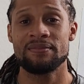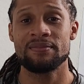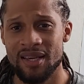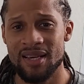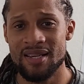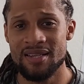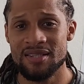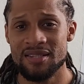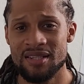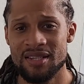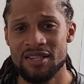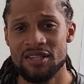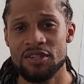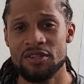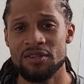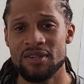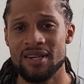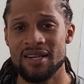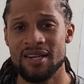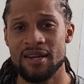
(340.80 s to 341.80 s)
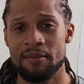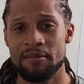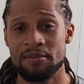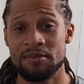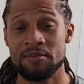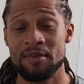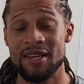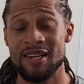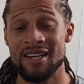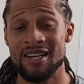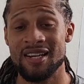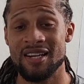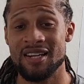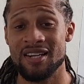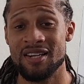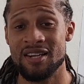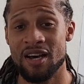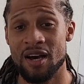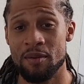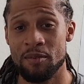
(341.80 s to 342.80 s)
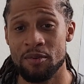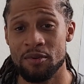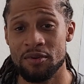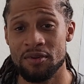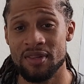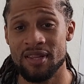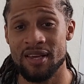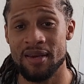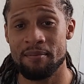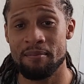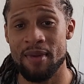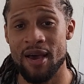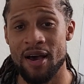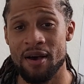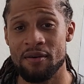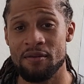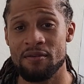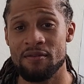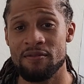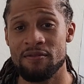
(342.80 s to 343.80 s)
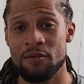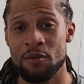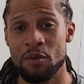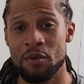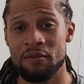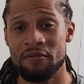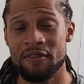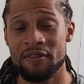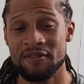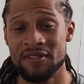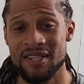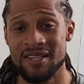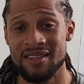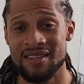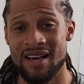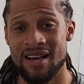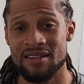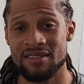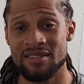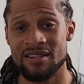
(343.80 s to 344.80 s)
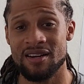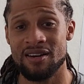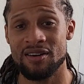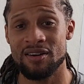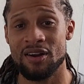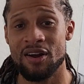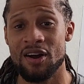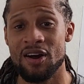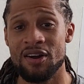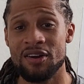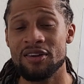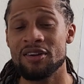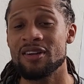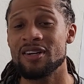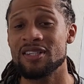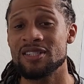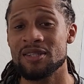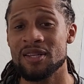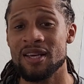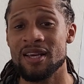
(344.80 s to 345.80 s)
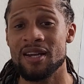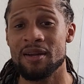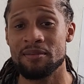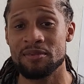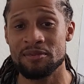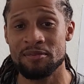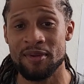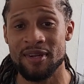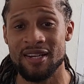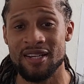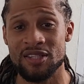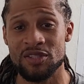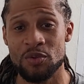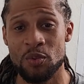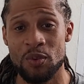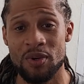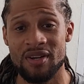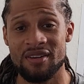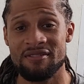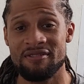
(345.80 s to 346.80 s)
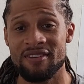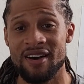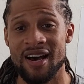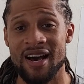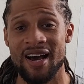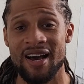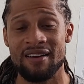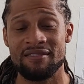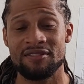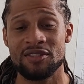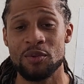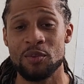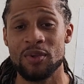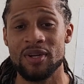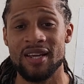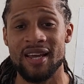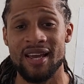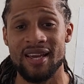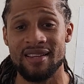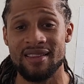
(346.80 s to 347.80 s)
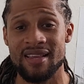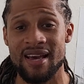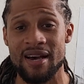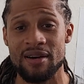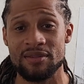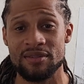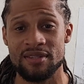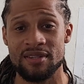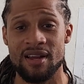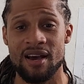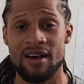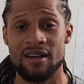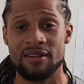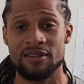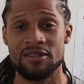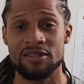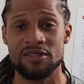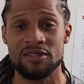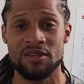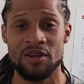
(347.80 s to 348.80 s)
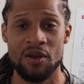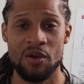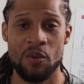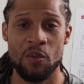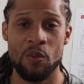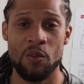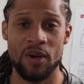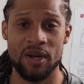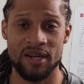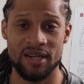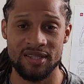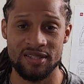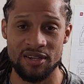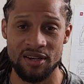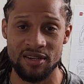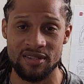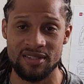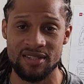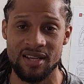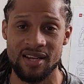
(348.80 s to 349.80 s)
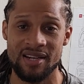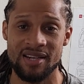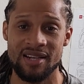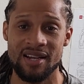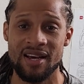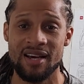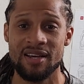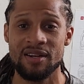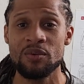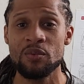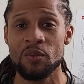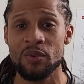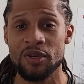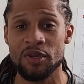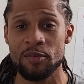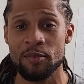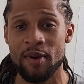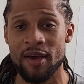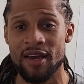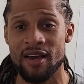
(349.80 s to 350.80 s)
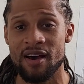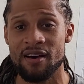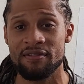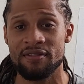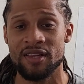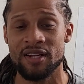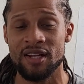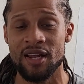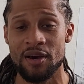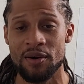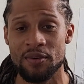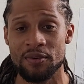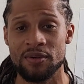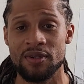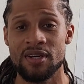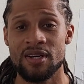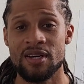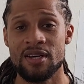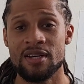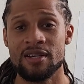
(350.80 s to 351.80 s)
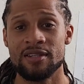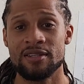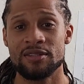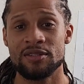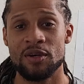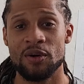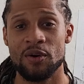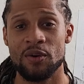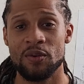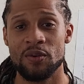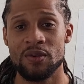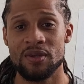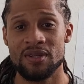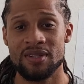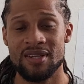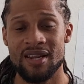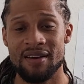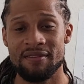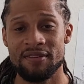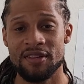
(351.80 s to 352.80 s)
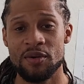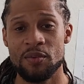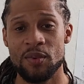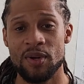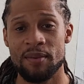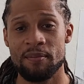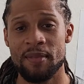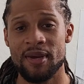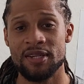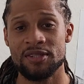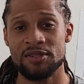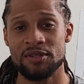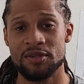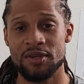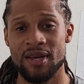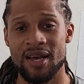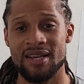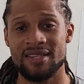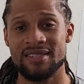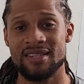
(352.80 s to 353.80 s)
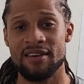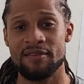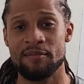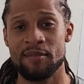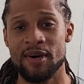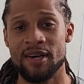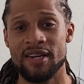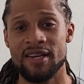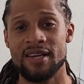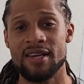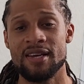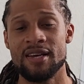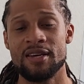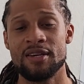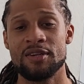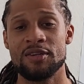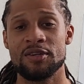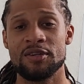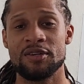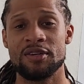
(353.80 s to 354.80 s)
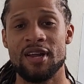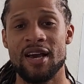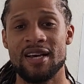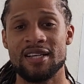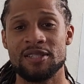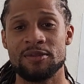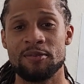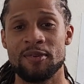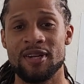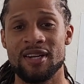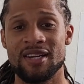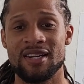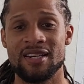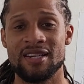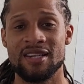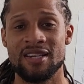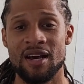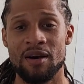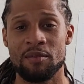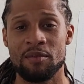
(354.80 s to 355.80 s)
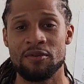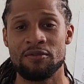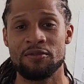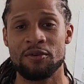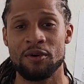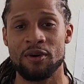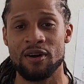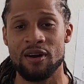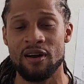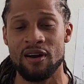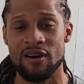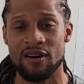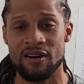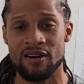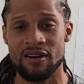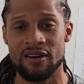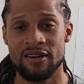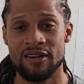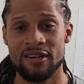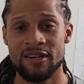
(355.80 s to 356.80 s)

Easily you'll end up spending double the amount for a $15,000 car. You're gonna end up spending $25,000, $28,000 when it's all said and done, when you pay off the loan. So definitely wanna make sure you guys save money. You're not spending double for a car.